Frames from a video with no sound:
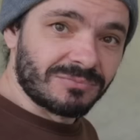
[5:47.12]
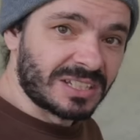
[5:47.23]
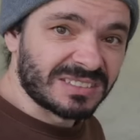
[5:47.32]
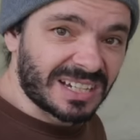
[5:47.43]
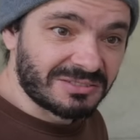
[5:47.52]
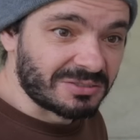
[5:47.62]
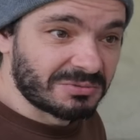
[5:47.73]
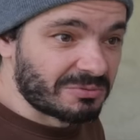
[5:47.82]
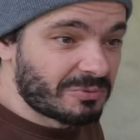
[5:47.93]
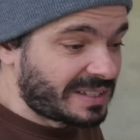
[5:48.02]
Decide
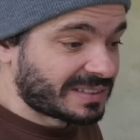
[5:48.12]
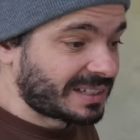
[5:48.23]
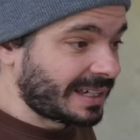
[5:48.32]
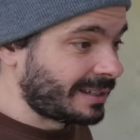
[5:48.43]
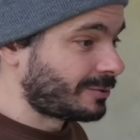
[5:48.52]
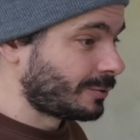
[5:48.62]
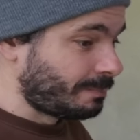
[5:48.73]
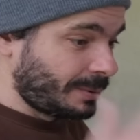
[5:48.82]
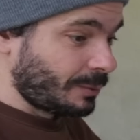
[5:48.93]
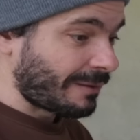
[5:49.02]
to risk and to
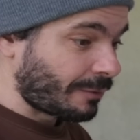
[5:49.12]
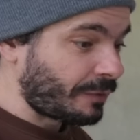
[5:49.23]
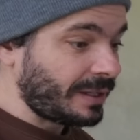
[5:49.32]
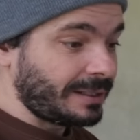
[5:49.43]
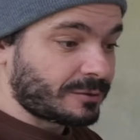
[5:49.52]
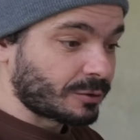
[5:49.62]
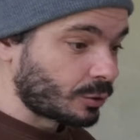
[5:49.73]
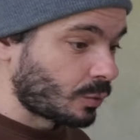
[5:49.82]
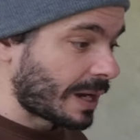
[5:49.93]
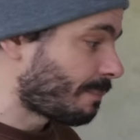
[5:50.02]
build everything, to
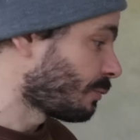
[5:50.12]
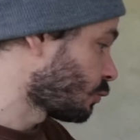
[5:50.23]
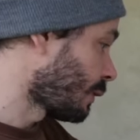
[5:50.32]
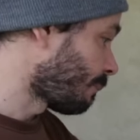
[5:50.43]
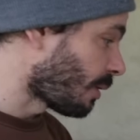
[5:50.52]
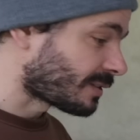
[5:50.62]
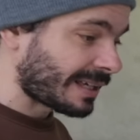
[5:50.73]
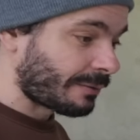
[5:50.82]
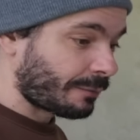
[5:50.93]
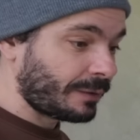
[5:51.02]
glue up, to epox
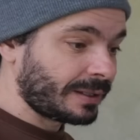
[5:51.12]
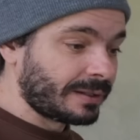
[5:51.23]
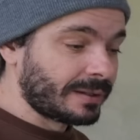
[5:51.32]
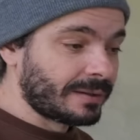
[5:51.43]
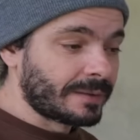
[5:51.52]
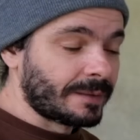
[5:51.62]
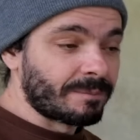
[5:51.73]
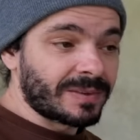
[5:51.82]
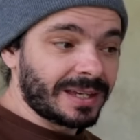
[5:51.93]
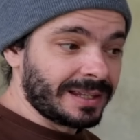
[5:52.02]
everything,
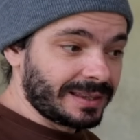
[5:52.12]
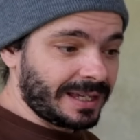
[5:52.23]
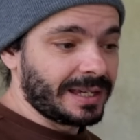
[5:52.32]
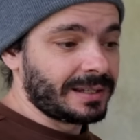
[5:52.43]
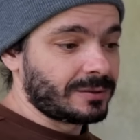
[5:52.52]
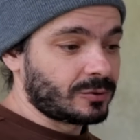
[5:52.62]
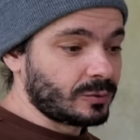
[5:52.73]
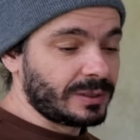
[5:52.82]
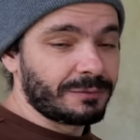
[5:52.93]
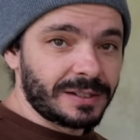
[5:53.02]
and then
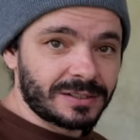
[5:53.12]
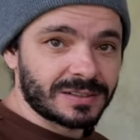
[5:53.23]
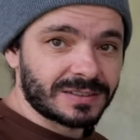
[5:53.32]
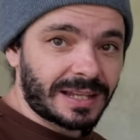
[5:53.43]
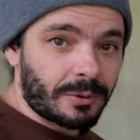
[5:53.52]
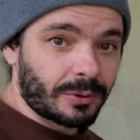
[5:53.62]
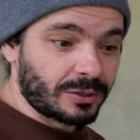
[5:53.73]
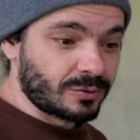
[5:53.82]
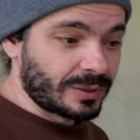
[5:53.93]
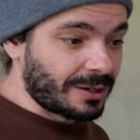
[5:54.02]
to do the finishings that we're
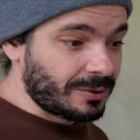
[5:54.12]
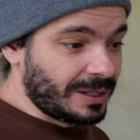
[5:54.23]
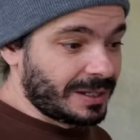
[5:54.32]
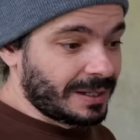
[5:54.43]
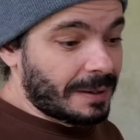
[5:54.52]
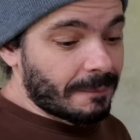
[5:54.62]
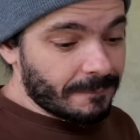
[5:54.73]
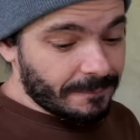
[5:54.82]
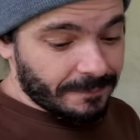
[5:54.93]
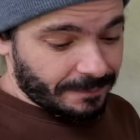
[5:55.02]
gonna do now. And also
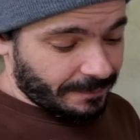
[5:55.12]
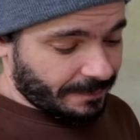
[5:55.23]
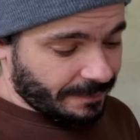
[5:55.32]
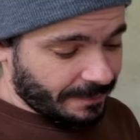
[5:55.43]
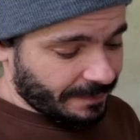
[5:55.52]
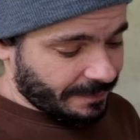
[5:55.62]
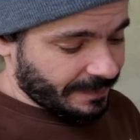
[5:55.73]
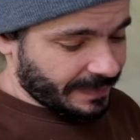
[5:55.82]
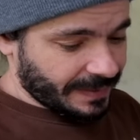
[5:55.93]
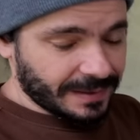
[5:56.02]
we could screw, we
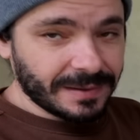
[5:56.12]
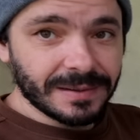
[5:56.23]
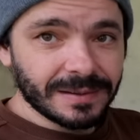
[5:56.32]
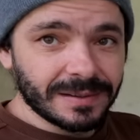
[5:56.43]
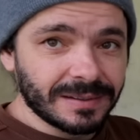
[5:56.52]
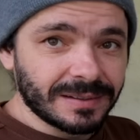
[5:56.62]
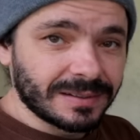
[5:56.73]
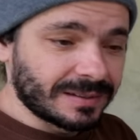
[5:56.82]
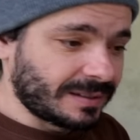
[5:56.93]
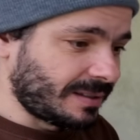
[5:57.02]
screw them in
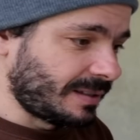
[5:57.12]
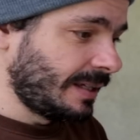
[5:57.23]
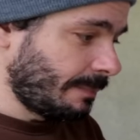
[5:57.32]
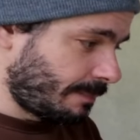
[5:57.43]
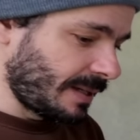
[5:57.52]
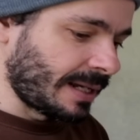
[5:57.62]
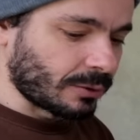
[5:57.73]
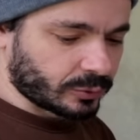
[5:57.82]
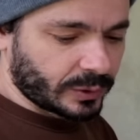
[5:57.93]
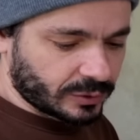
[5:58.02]
place. Yep, and also
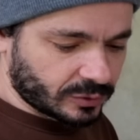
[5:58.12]
we could finishing.